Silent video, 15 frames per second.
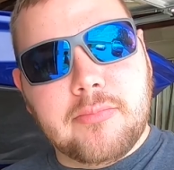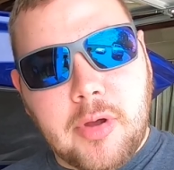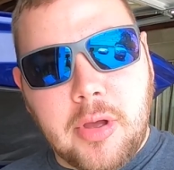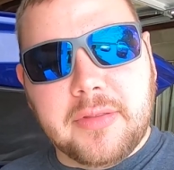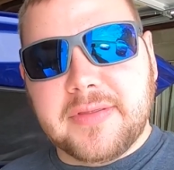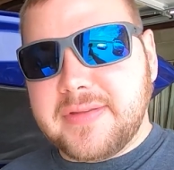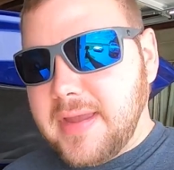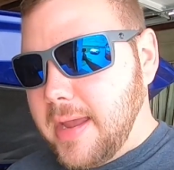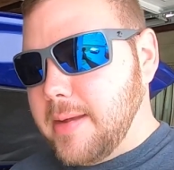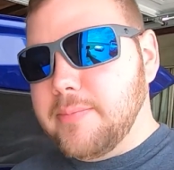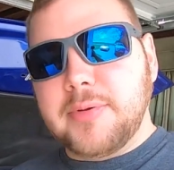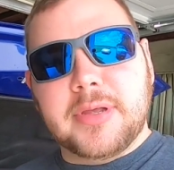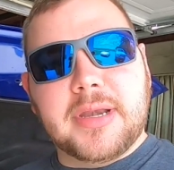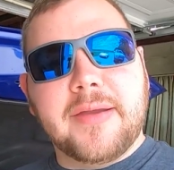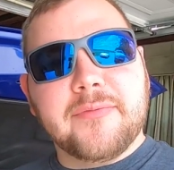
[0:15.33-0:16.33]
all the time,
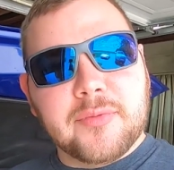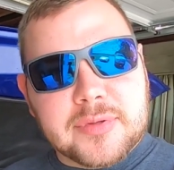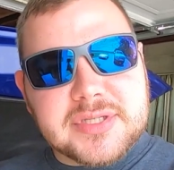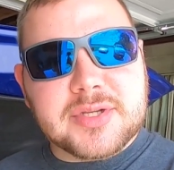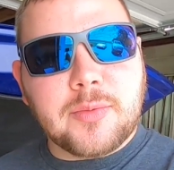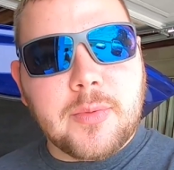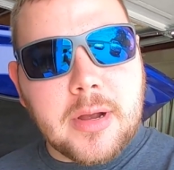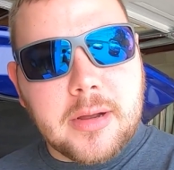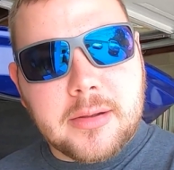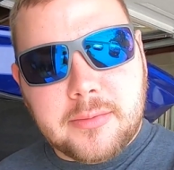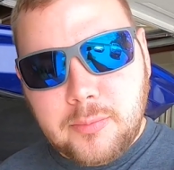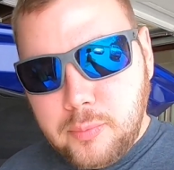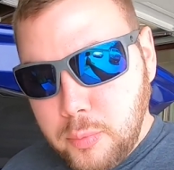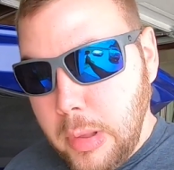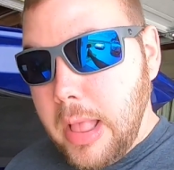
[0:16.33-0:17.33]
but every once in
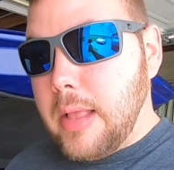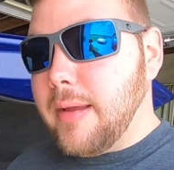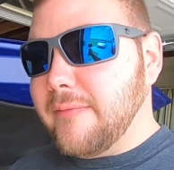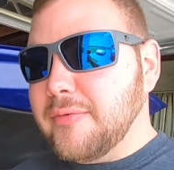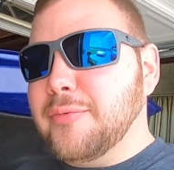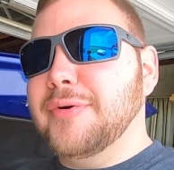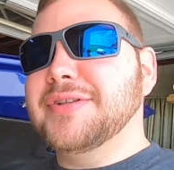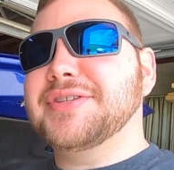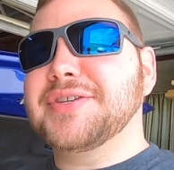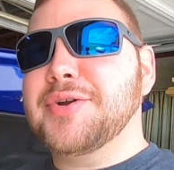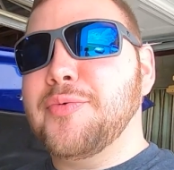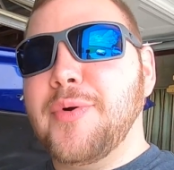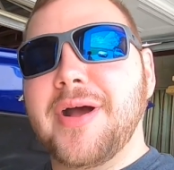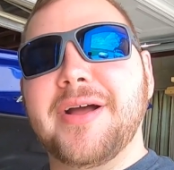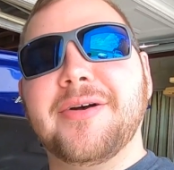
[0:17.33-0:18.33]
a
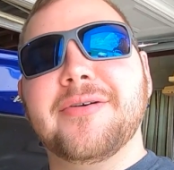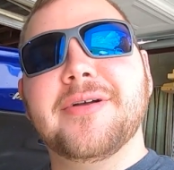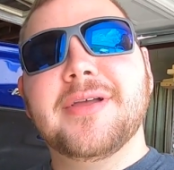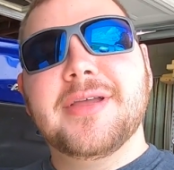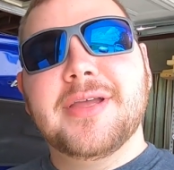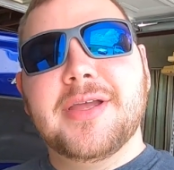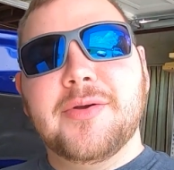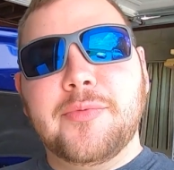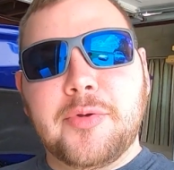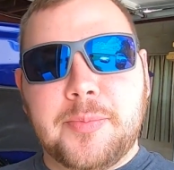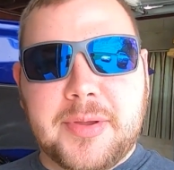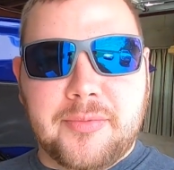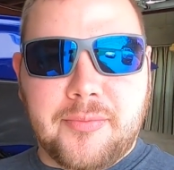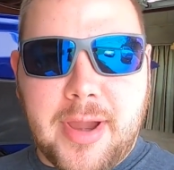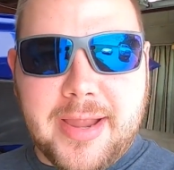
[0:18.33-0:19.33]
while, we'll
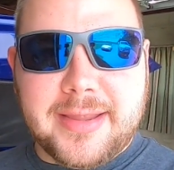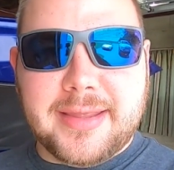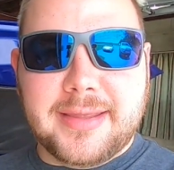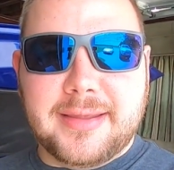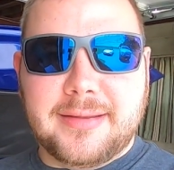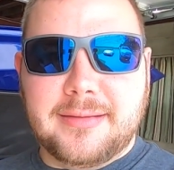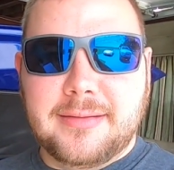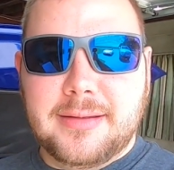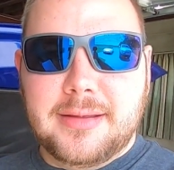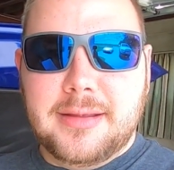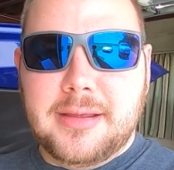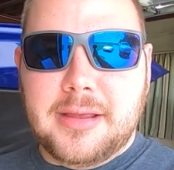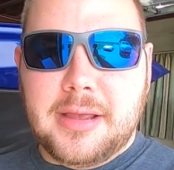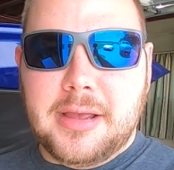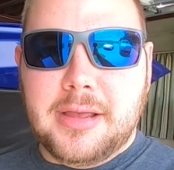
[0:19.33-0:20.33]
be ranking
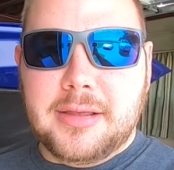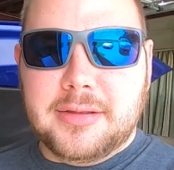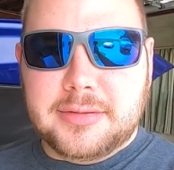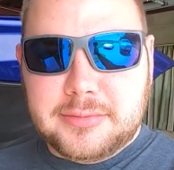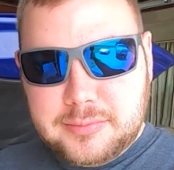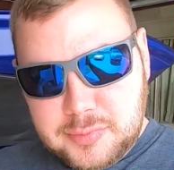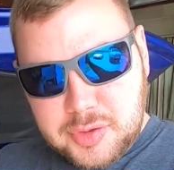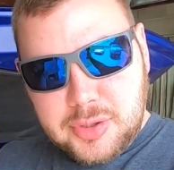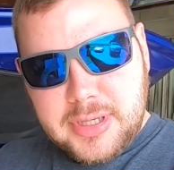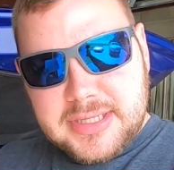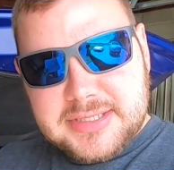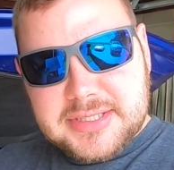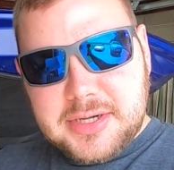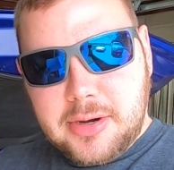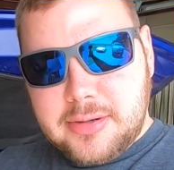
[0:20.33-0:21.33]
your
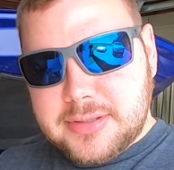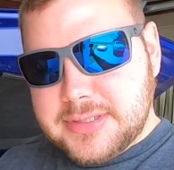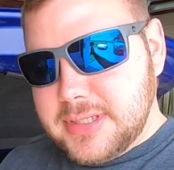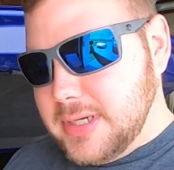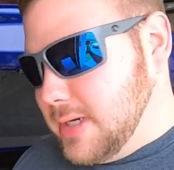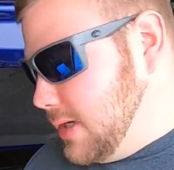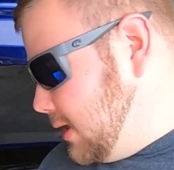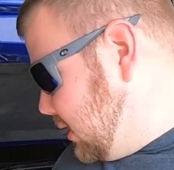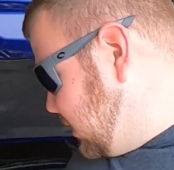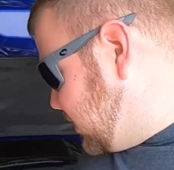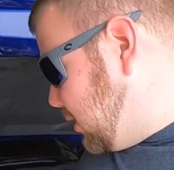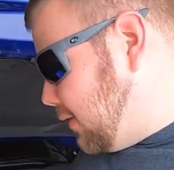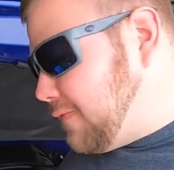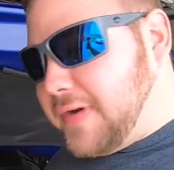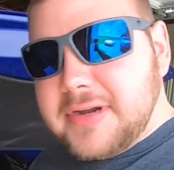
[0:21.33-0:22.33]
guys' cars.
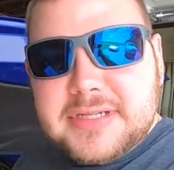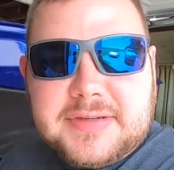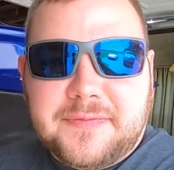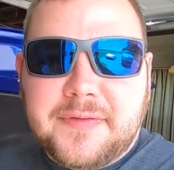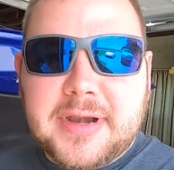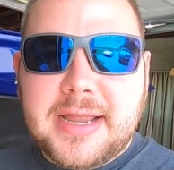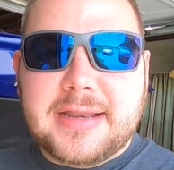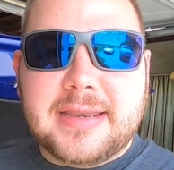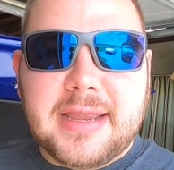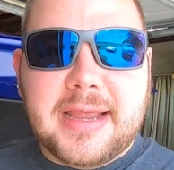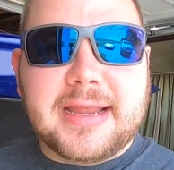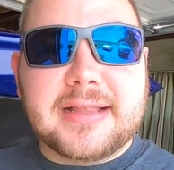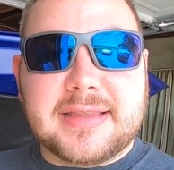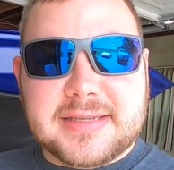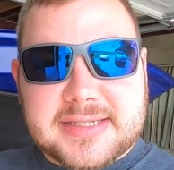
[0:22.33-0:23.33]
So I figured it's a fun idea. I
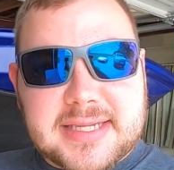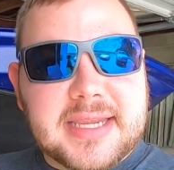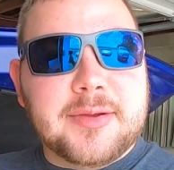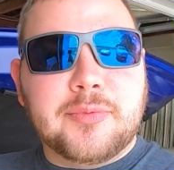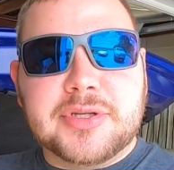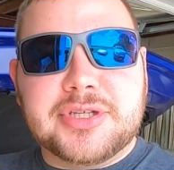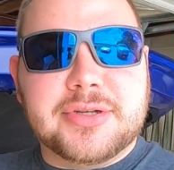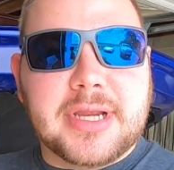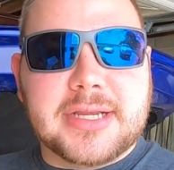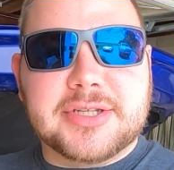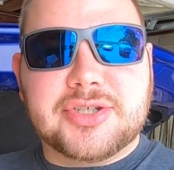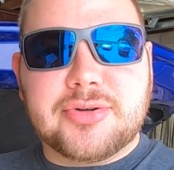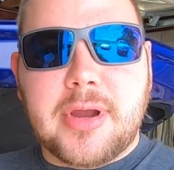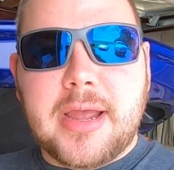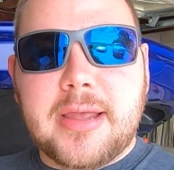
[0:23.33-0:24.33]
get to see what you guys
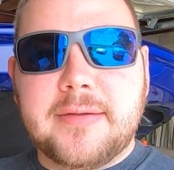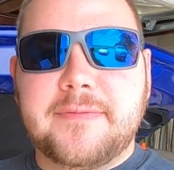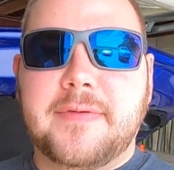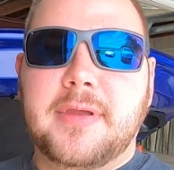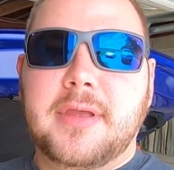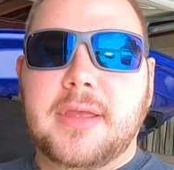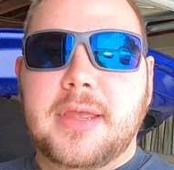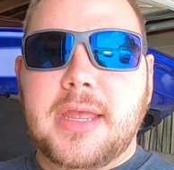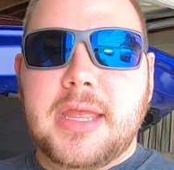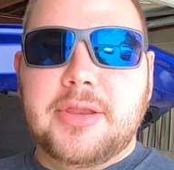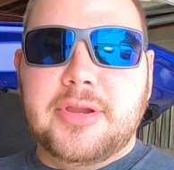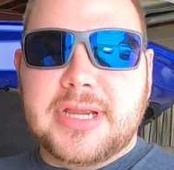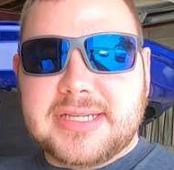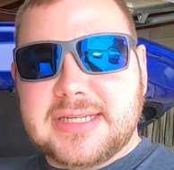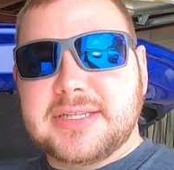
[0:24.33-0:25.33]
drive, and
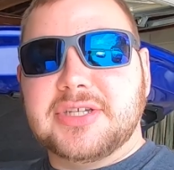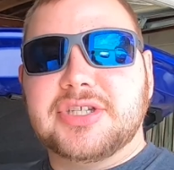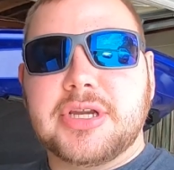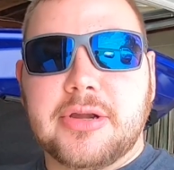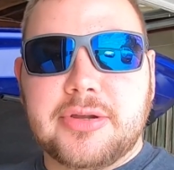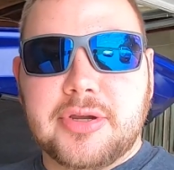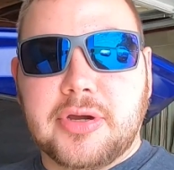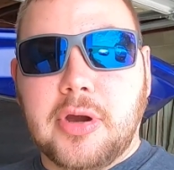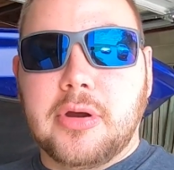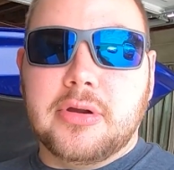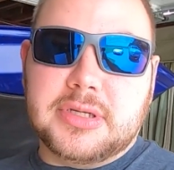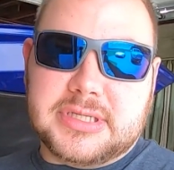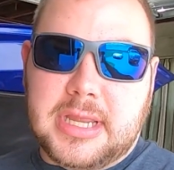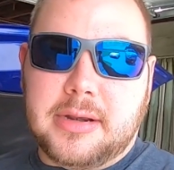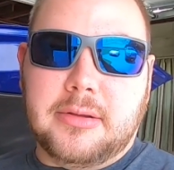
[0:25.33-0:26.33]
you guys get to share your
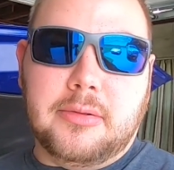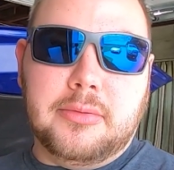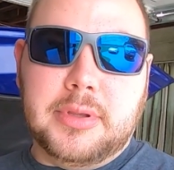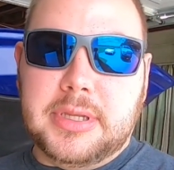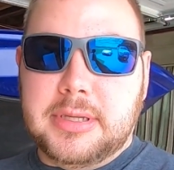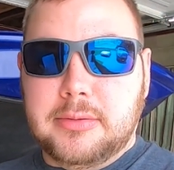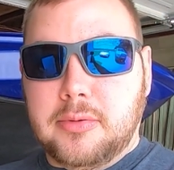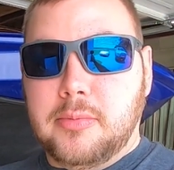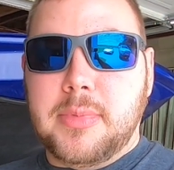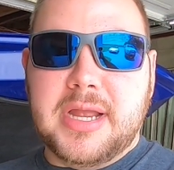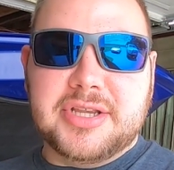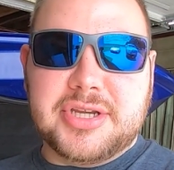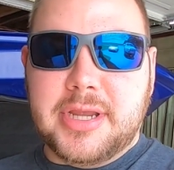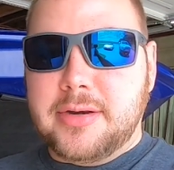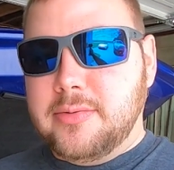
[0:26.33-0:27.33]
cars not only on
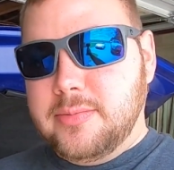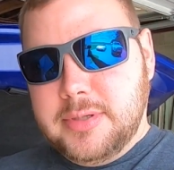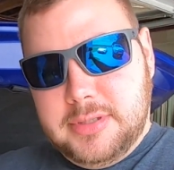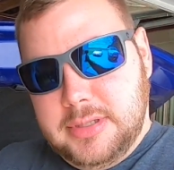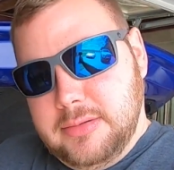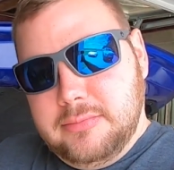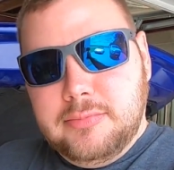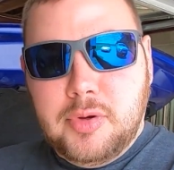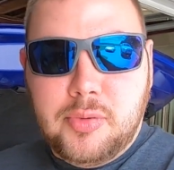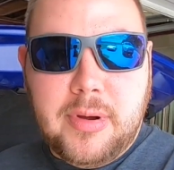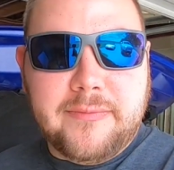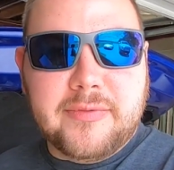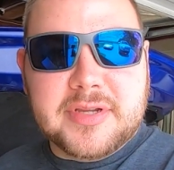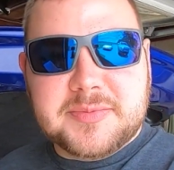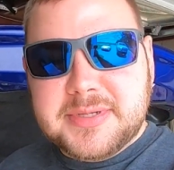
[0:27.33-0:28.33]
my channel, but
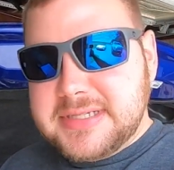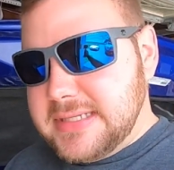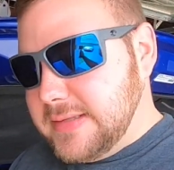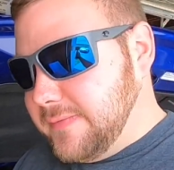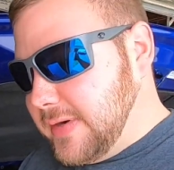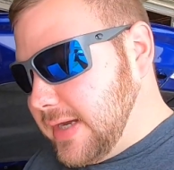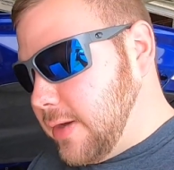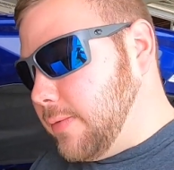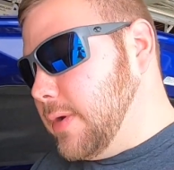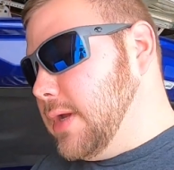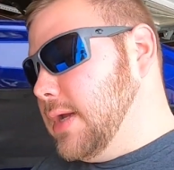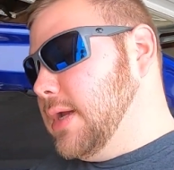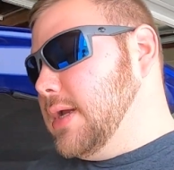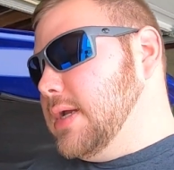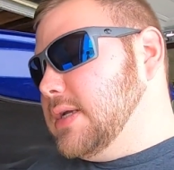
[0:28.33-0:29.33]
whoever else might see the video.
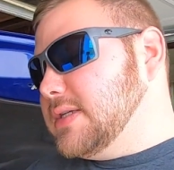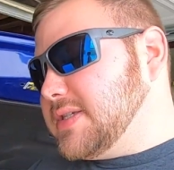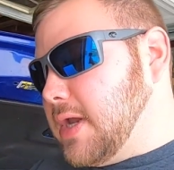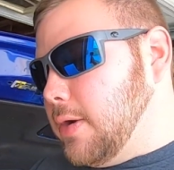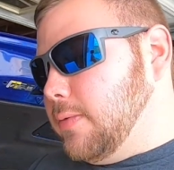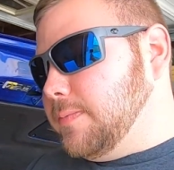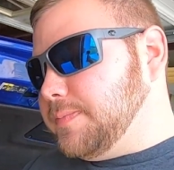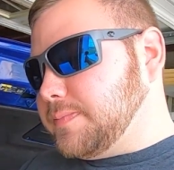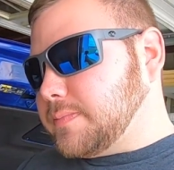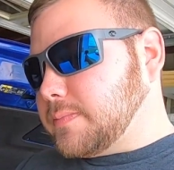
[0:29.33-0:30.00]
So